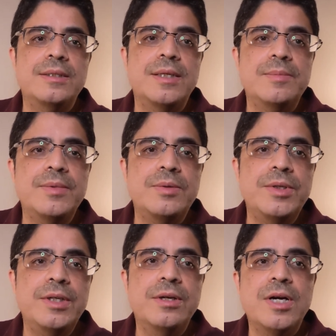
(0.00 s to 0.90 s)
I'm
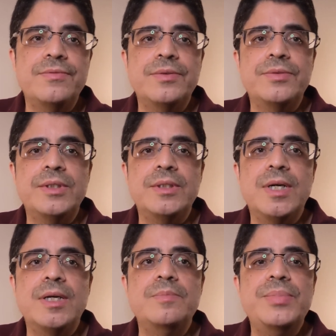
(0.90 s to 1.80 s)
reading off of the
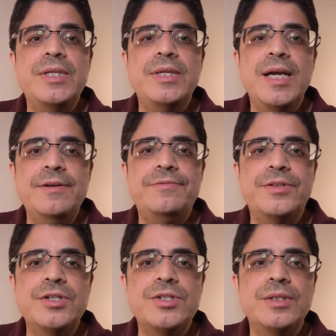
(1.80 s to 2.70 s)
uh, PDF
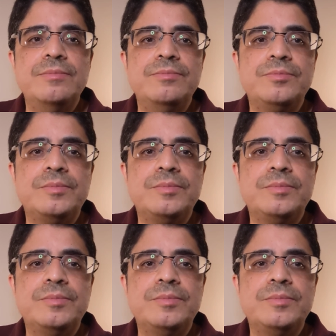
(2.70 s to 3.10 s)
version.